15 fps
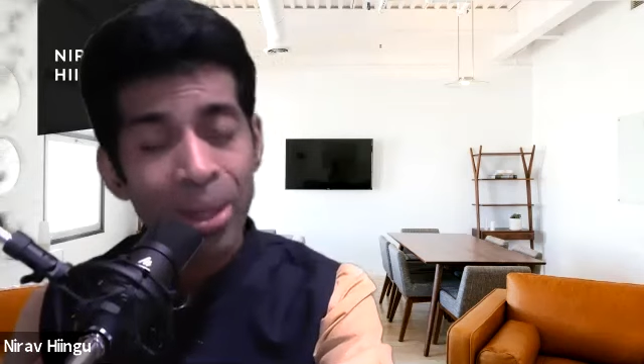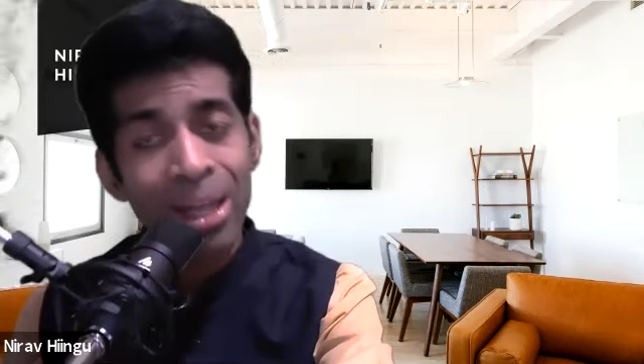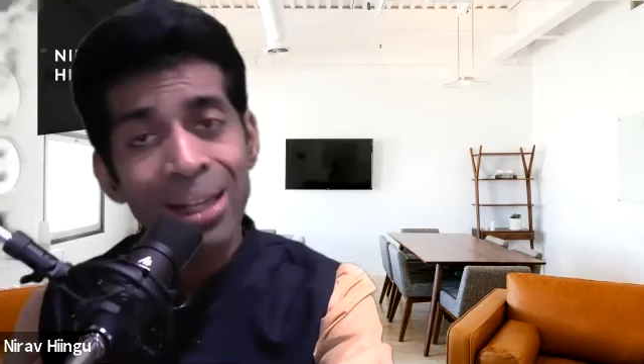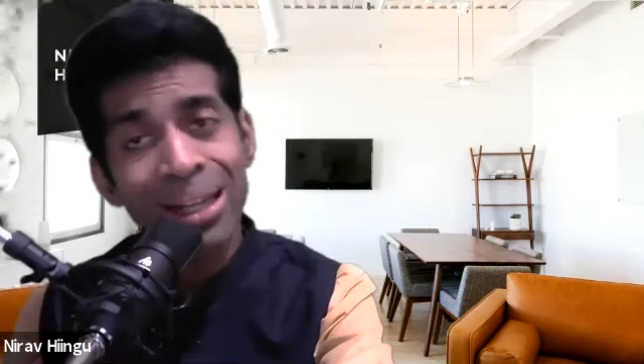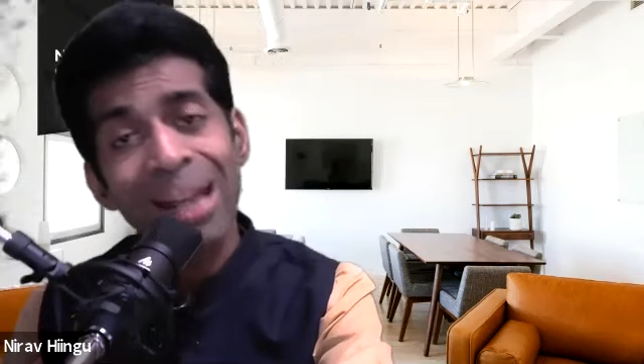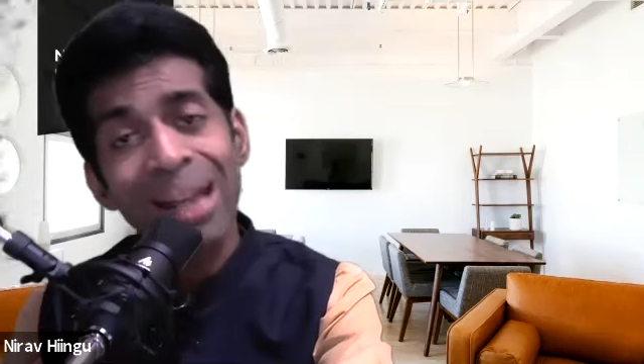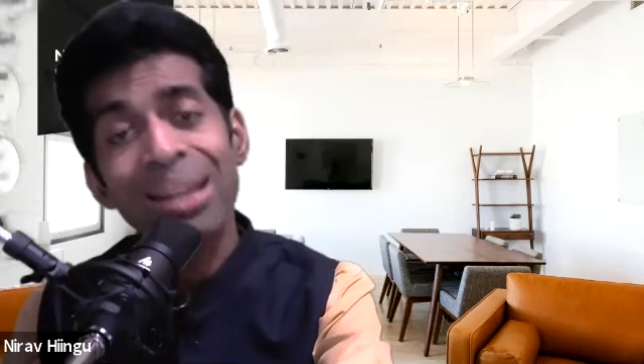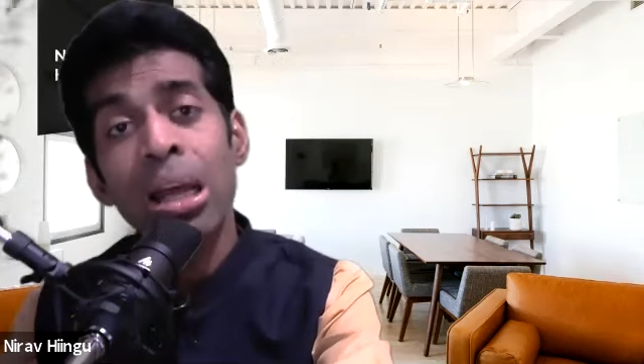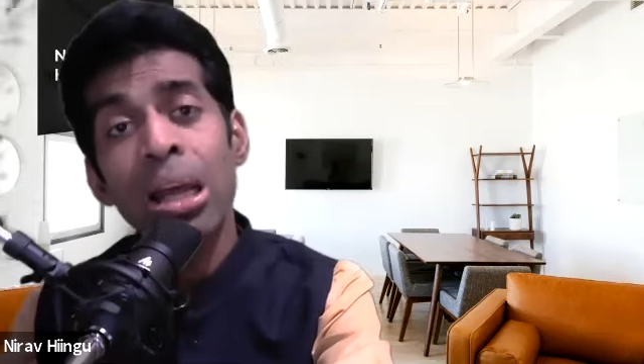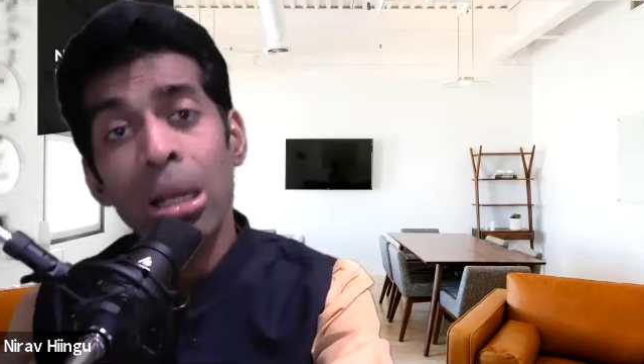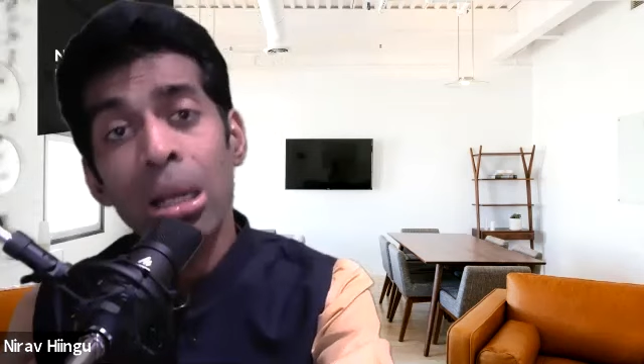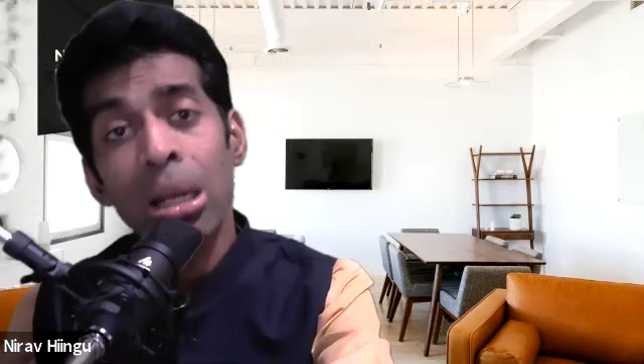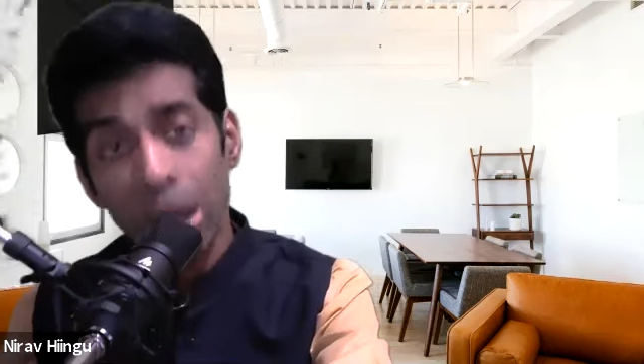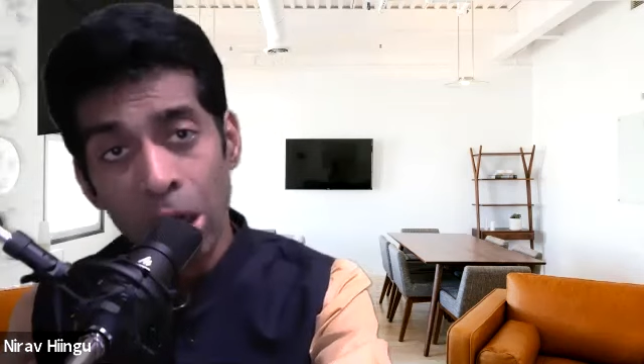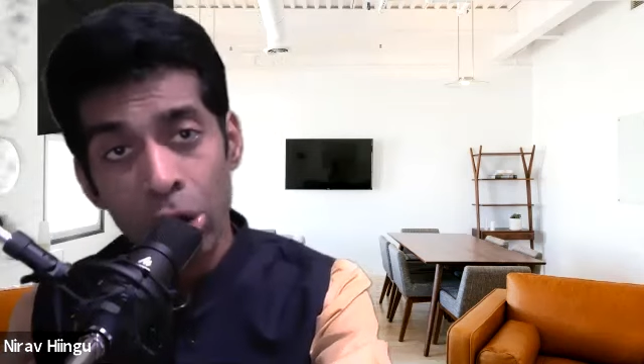Then
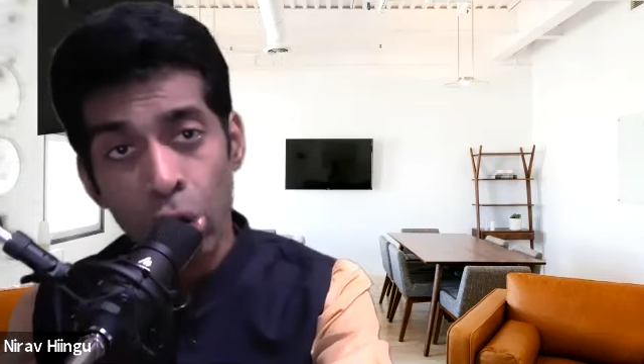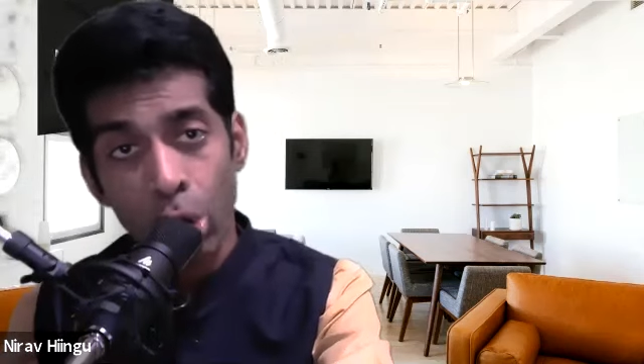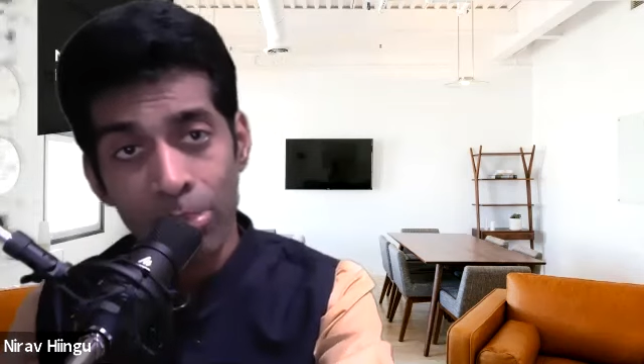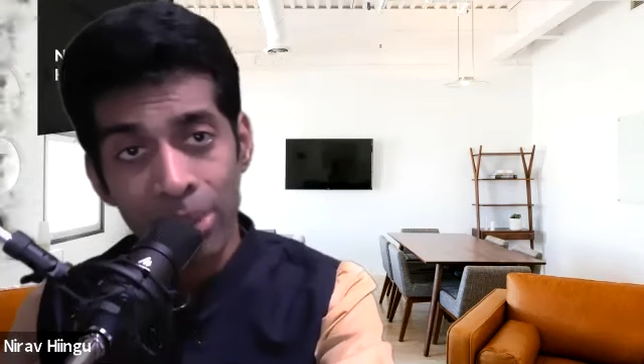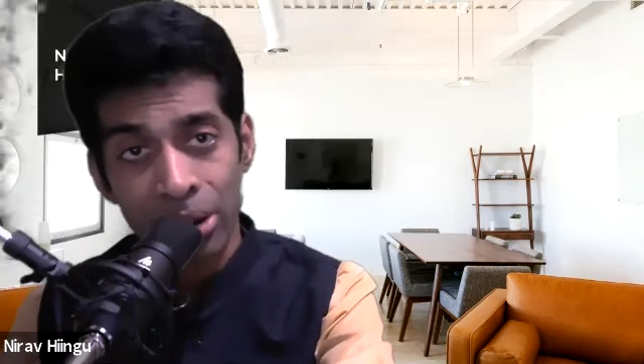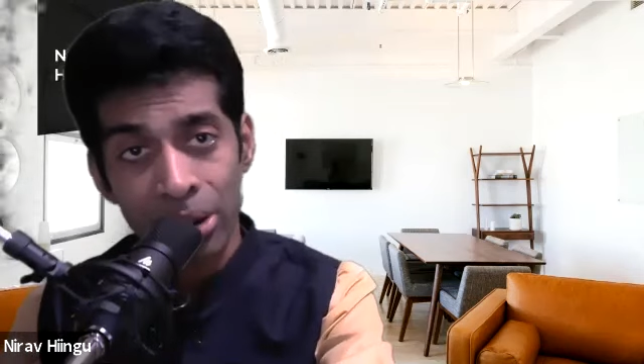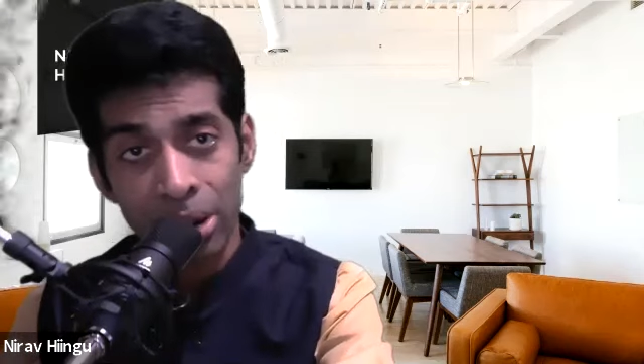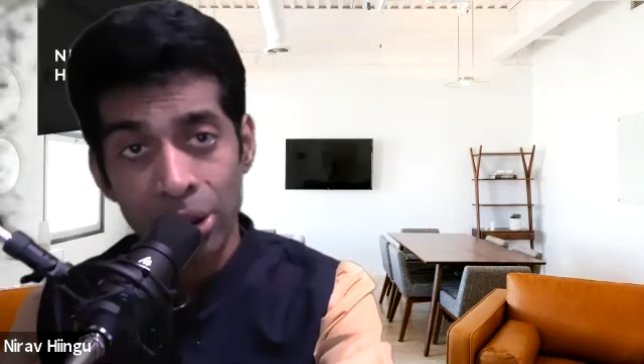color combination.